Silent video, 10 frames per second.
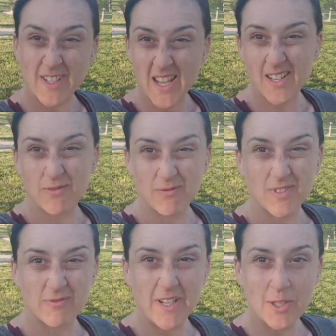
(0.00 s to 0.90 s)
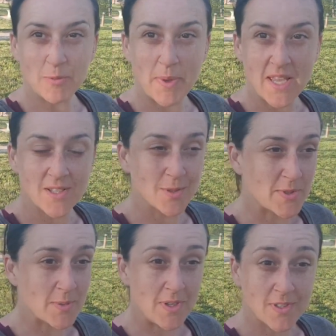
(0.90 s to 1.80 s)
Get a really good pace
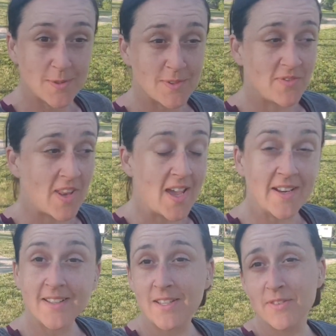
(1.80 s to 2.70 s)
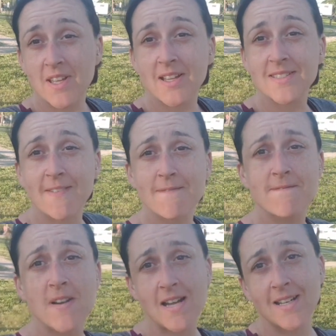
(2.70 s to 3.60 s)
up as well because it was flat, and I even
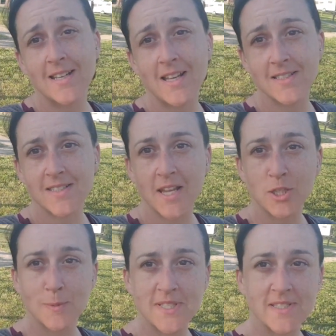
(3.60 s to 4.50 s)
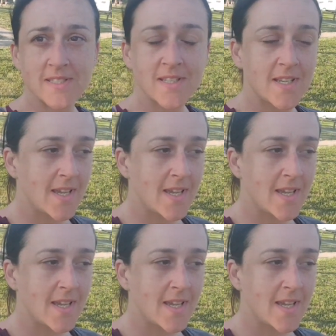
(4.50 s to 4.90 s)
finally had a tailwind.